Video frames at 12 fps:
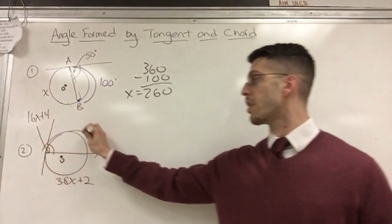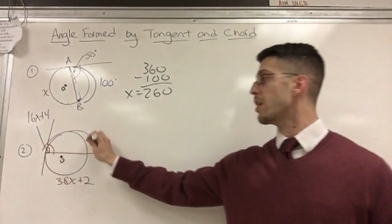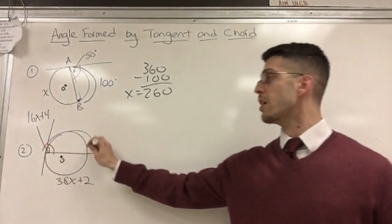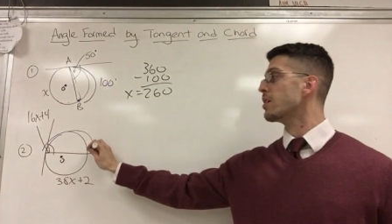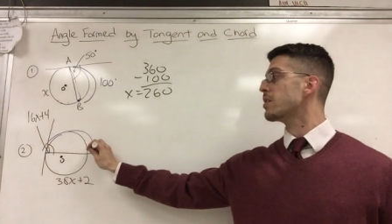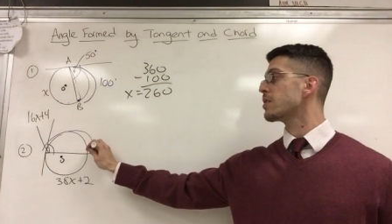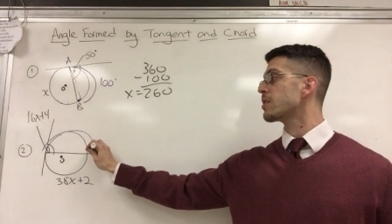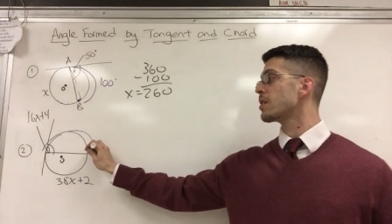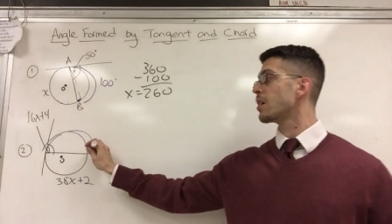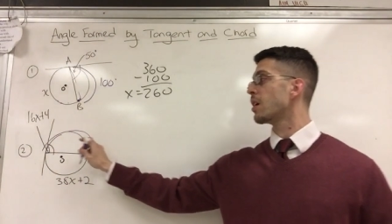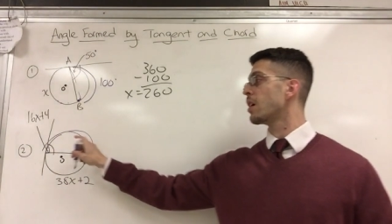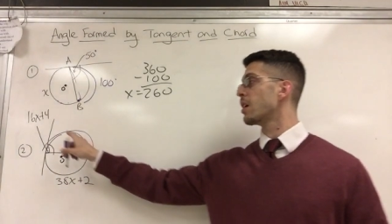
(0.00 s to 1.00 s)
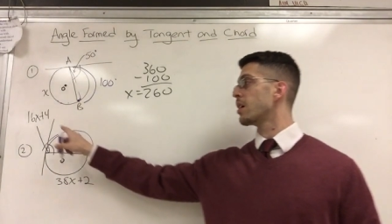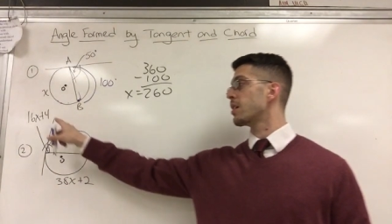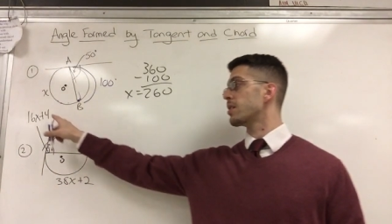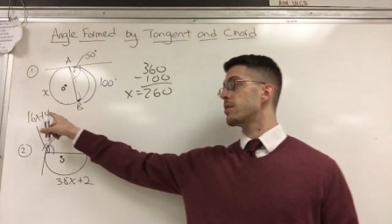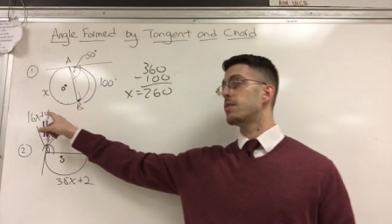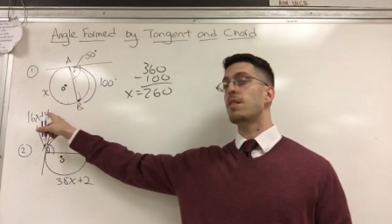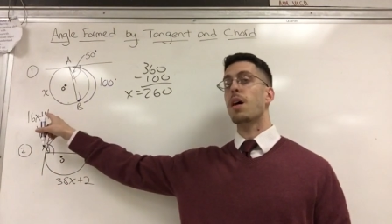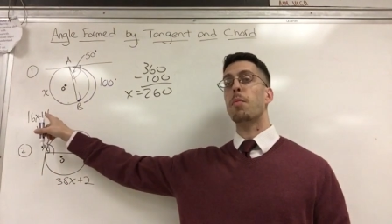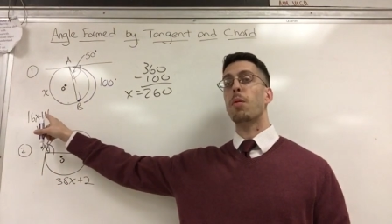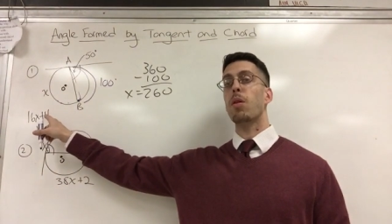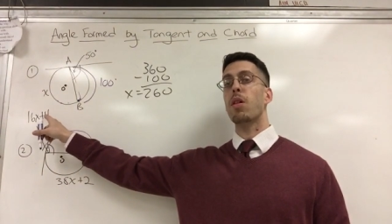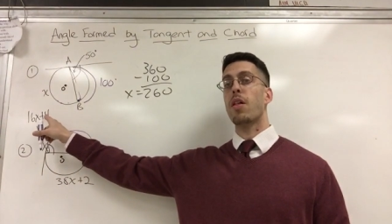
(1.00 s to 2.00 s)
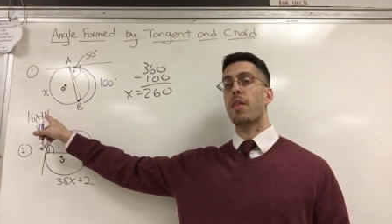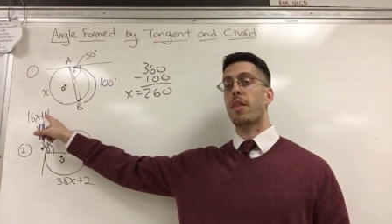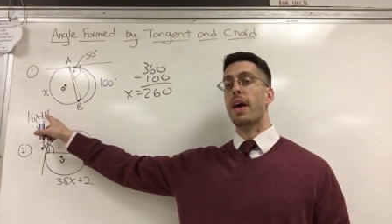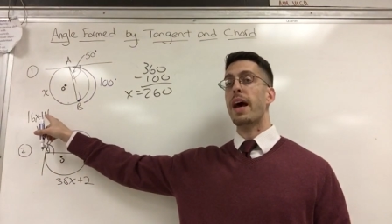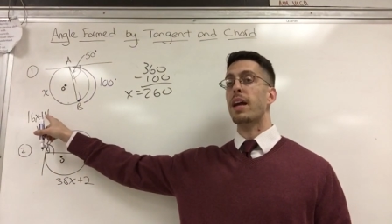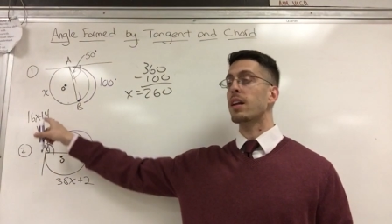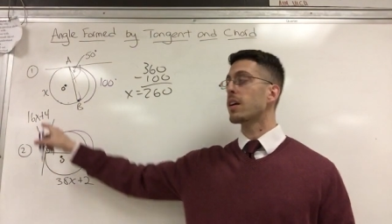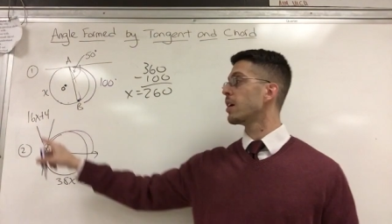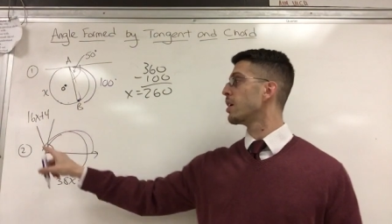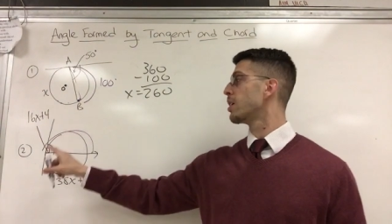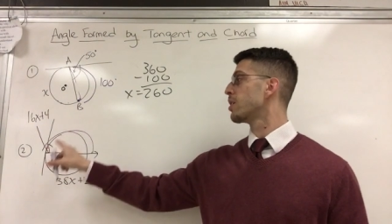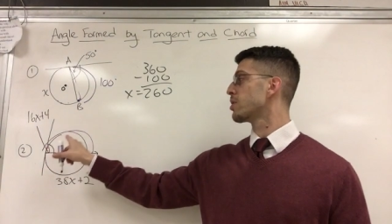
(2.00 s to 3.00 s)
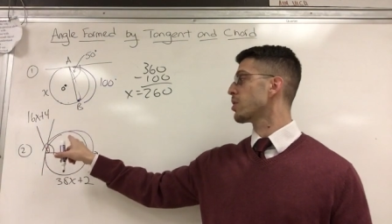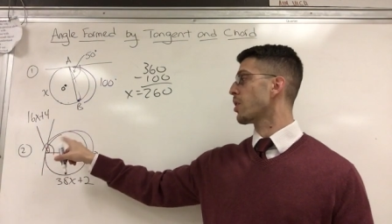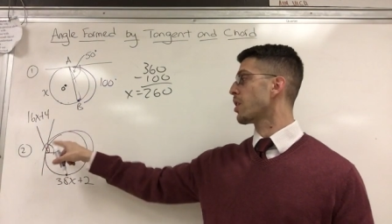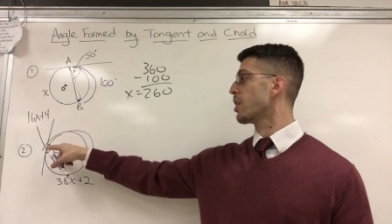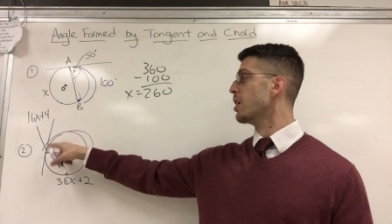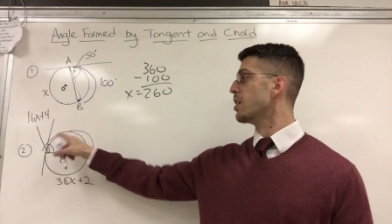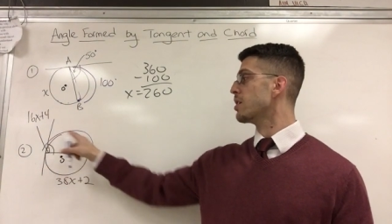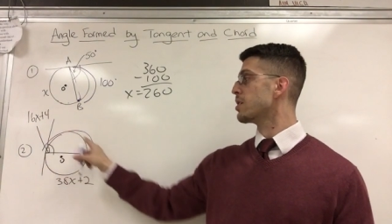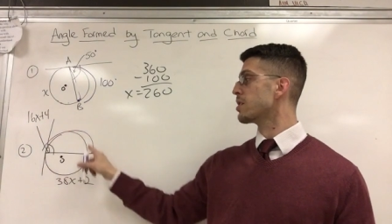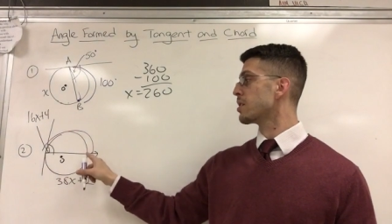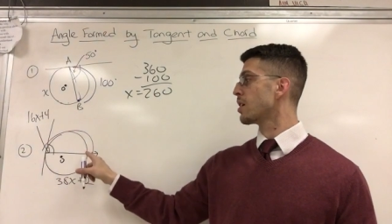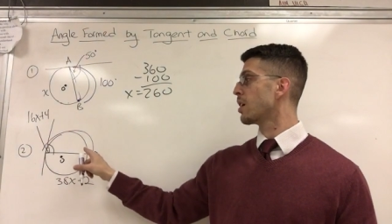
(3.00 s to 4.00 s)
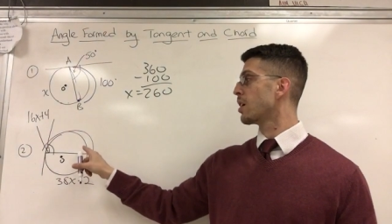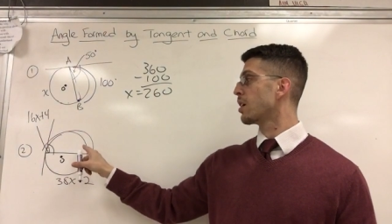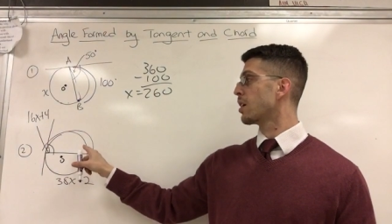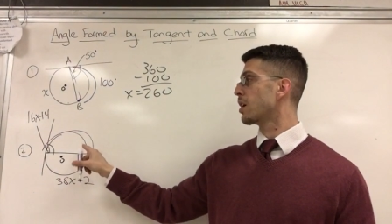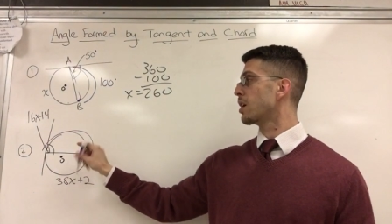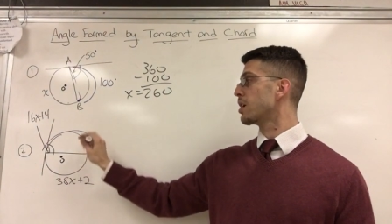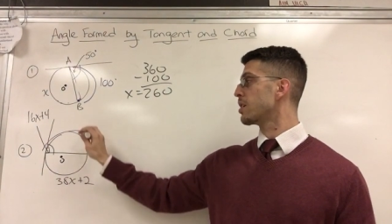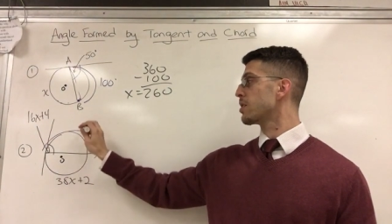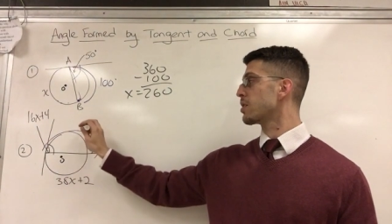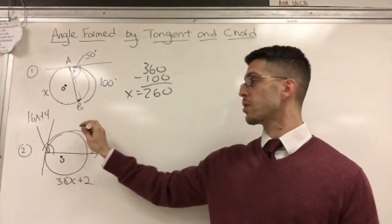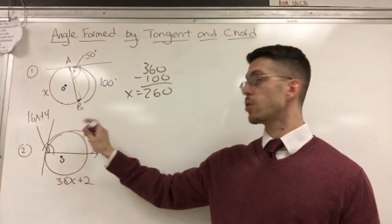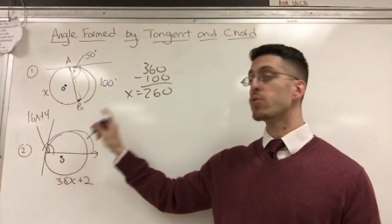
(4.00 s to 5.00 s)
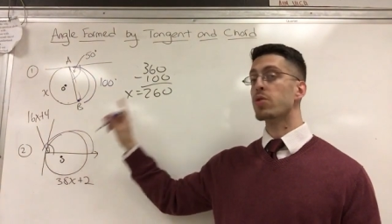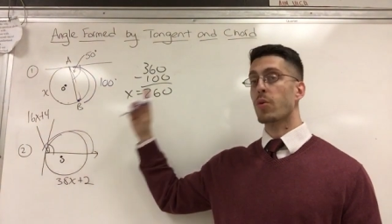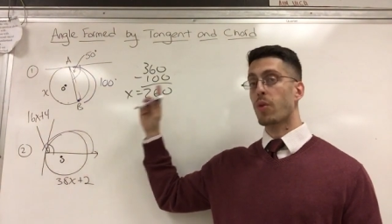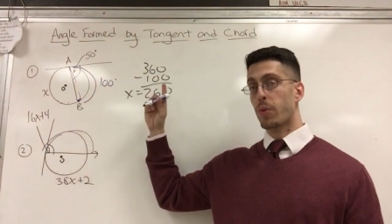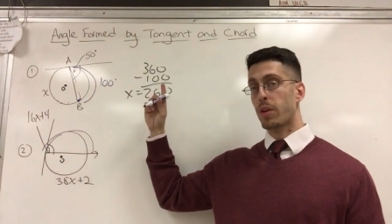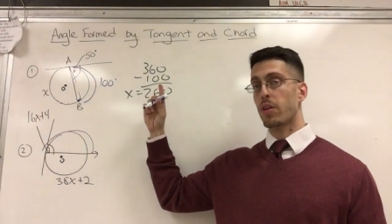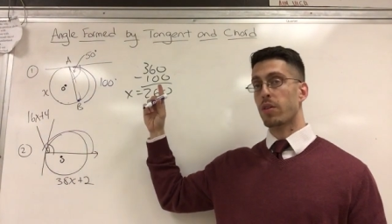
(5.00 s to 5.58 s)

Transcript: This is double that. So this is, using what we